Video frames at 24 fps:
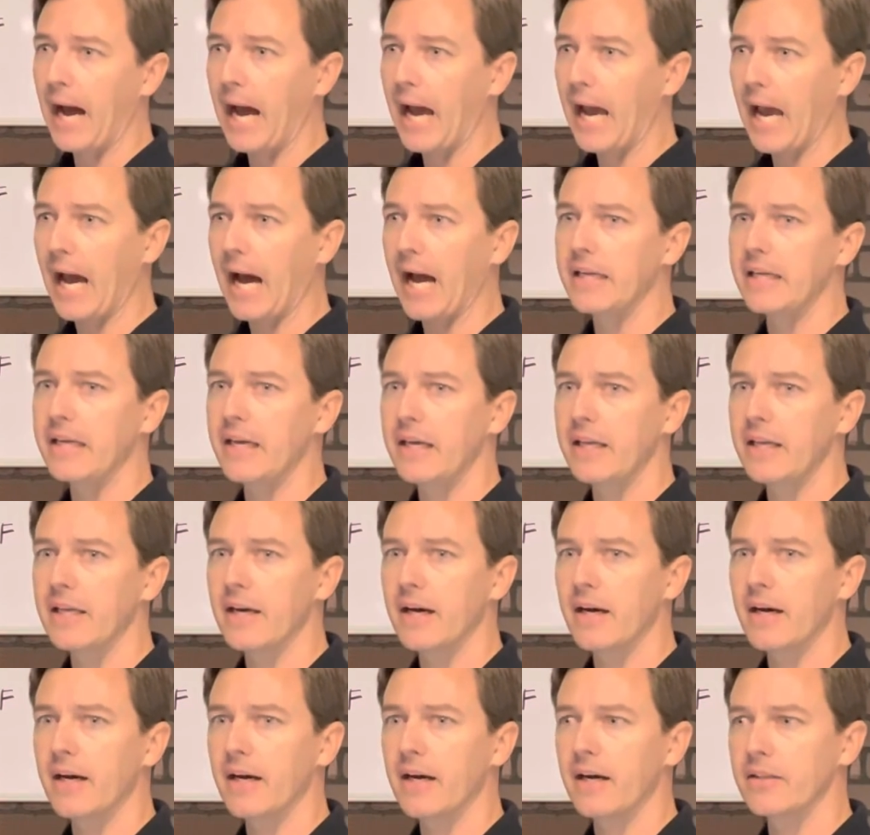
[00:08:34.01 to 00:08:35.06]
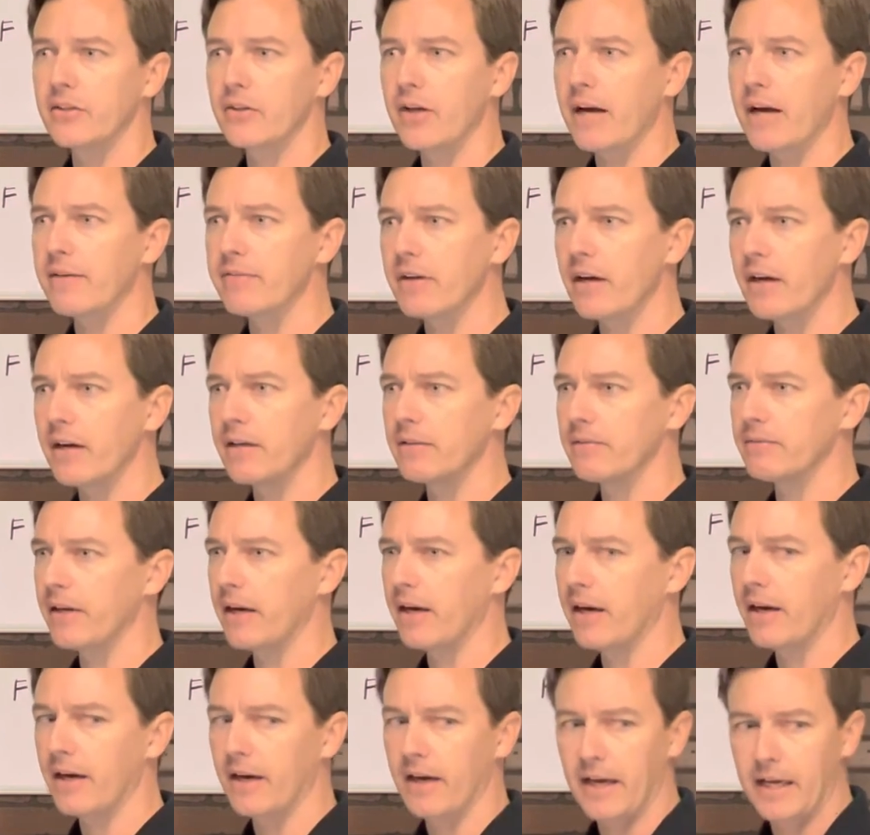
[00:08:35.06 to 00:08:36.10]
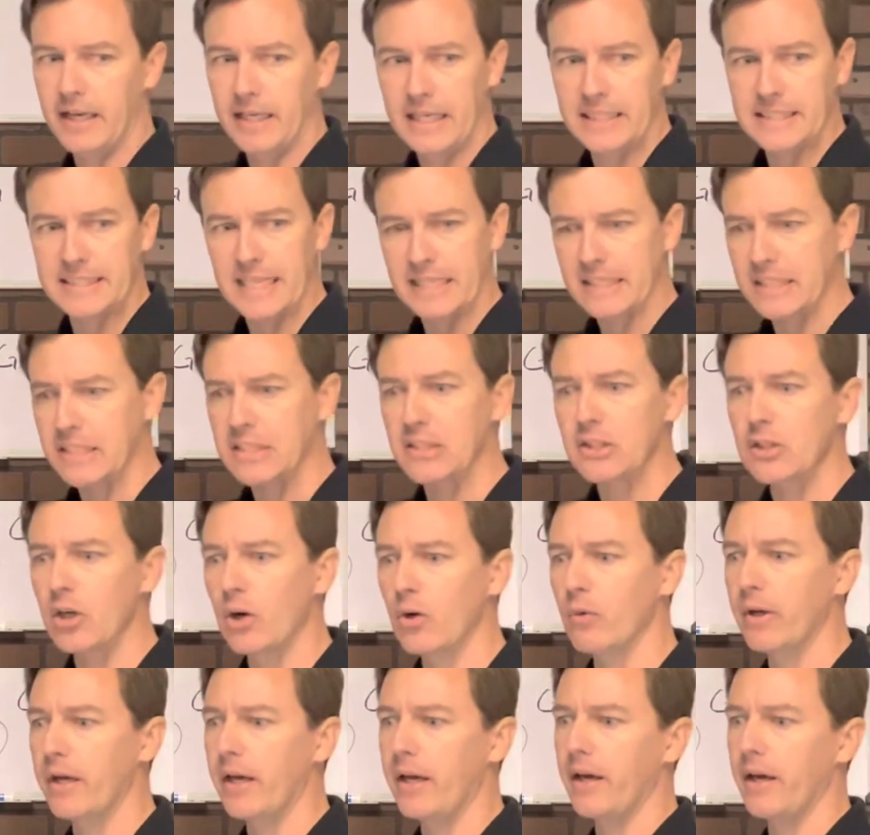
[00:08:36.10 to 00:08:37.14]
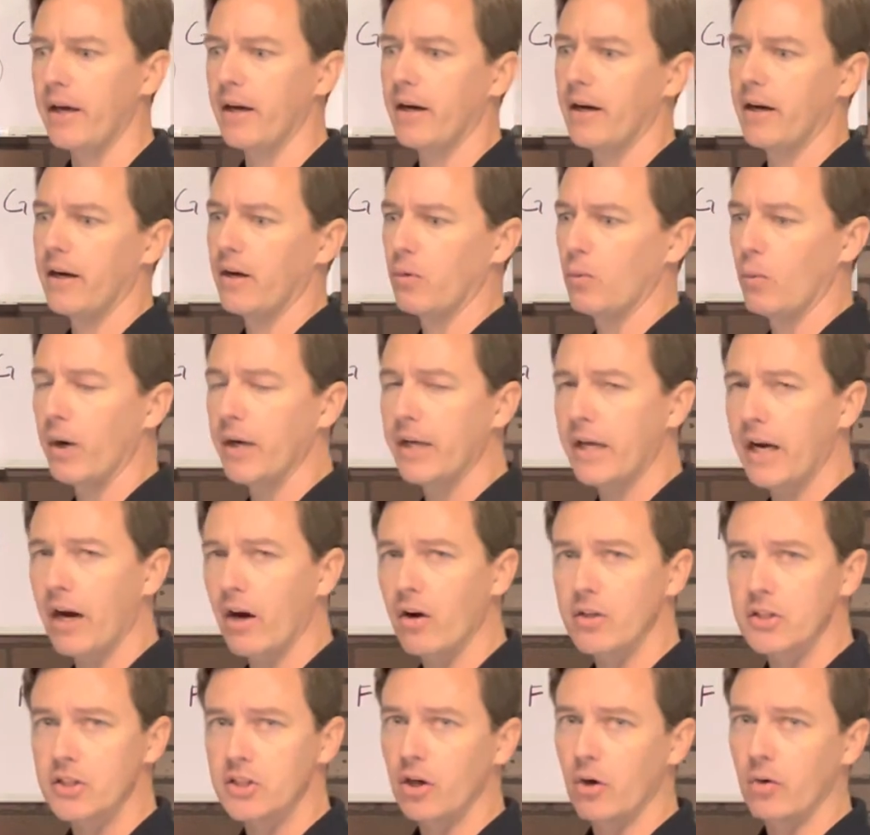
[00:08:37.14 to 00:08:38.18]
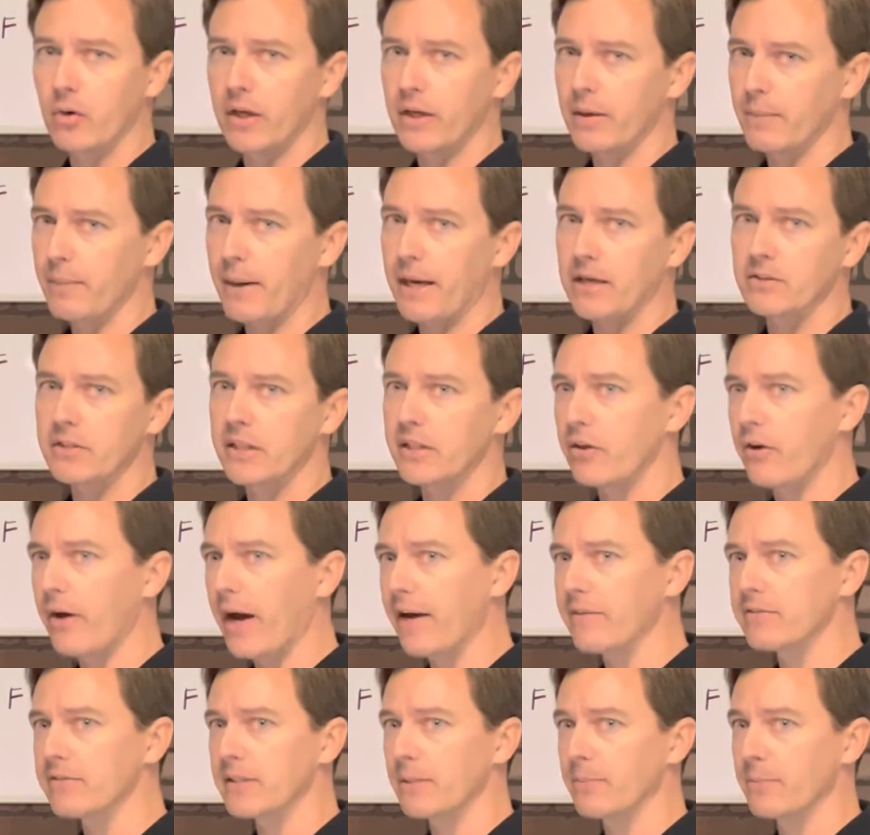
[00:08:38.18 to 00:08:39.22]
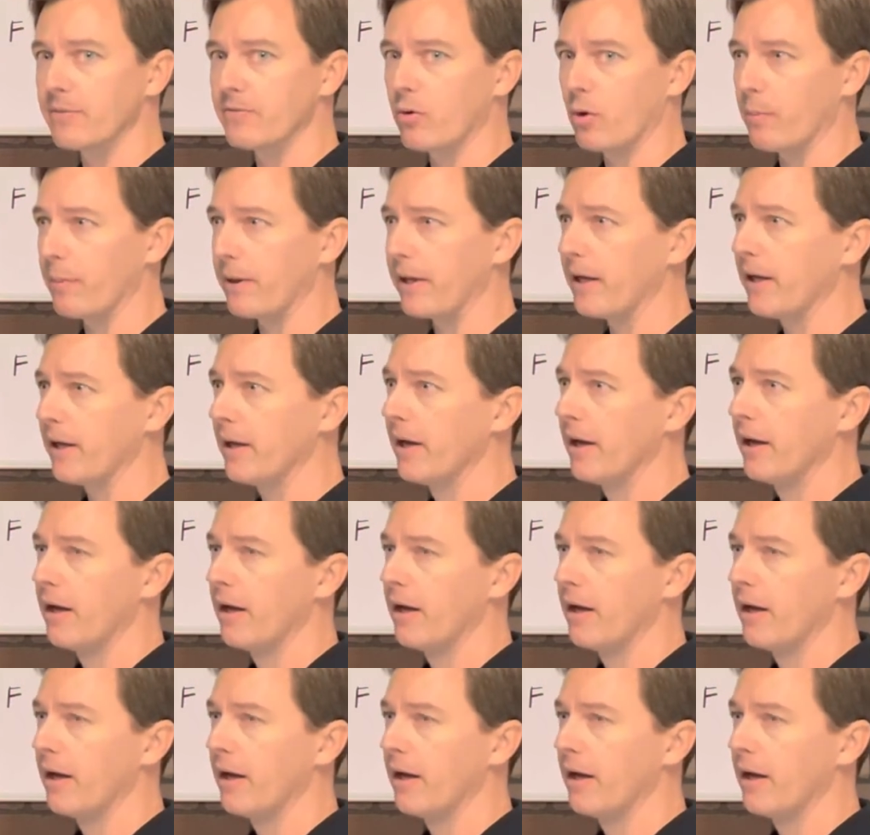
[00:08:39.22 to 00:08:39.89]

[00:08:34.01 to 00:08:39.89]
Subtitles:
I need to set the stone, 1 carat stone in a mounting. Do you have something for me?